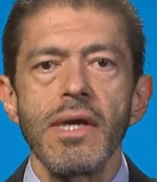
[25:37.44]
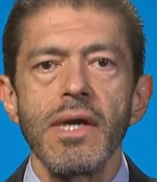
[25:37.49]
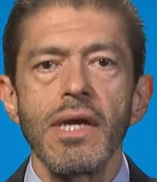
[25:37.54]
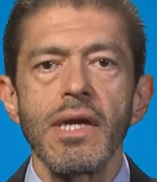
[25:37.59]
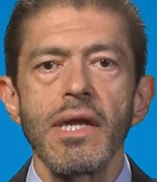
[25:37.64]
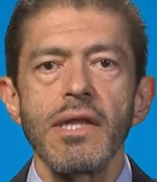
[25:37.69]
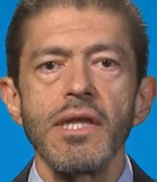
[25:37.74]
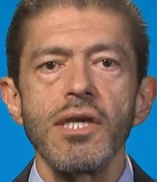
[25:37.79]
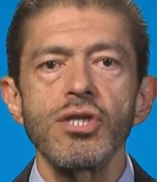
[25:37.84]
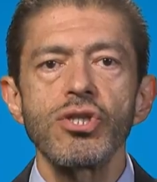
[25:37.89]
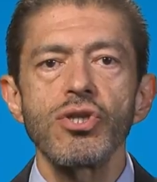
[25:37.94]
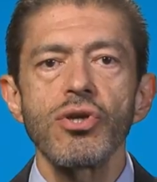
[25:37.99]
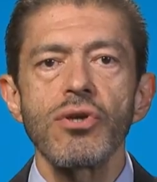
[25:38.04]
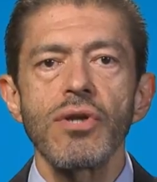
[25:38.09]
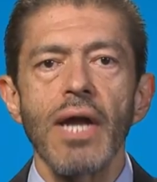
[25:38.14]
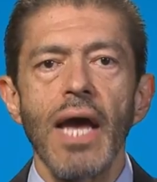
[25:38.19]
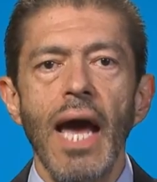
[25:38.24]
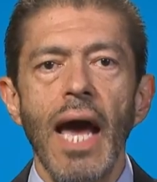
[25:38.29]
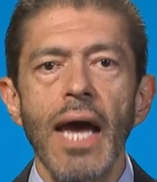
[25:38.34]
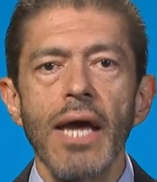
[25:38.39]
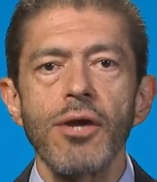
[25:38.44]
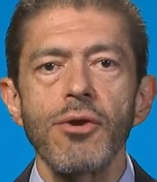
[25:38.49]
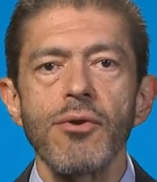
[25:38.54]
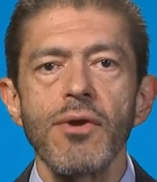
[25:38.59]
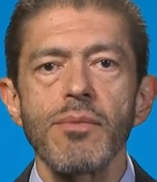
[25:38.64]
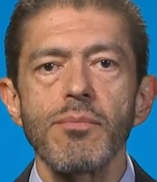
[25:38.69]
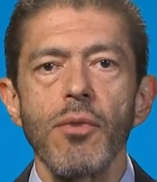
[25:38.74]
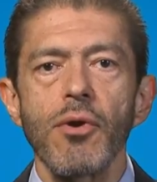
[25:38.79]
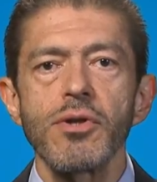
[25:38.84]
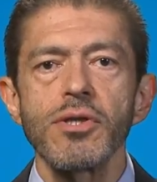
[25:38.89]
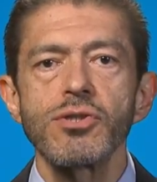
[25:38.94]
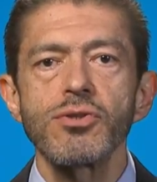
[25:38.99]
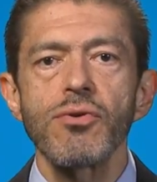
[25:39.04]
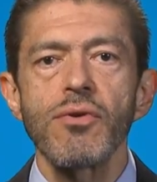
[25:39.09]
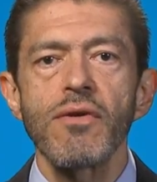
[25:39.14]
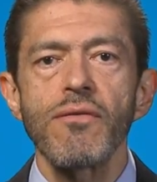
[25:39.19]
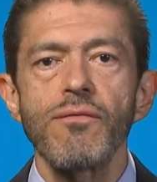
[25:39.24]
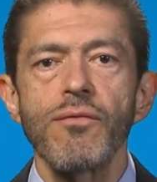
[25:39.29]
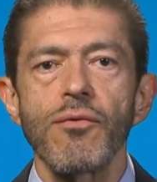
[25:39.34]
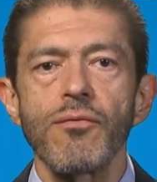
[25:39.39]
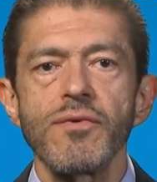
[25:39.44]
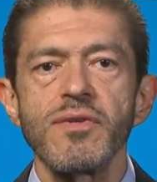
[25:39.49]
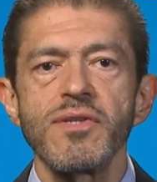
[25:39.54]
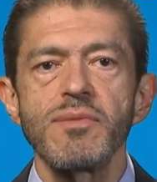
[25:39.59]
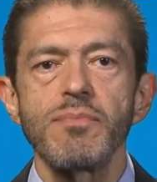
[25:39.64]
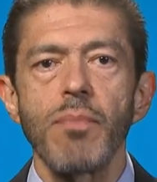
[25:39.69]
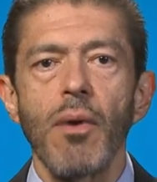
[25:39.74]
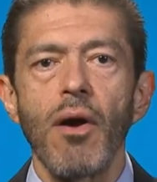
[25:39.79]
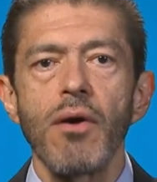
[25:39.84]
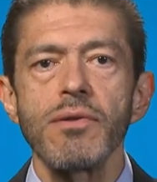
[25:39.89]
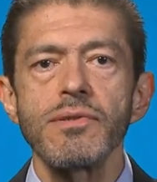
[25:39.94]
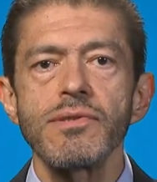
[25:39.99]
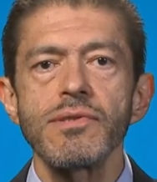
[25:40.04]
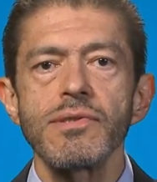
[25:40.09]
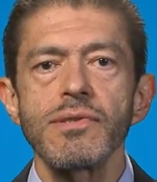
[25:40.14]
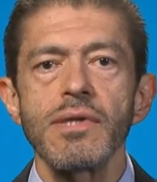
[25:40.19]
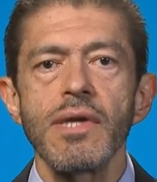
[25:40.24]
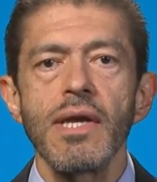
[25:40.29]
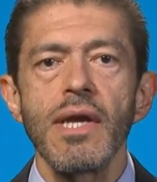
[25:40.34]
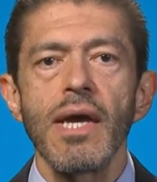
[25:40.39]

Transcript: In addition, accurate monitoring for response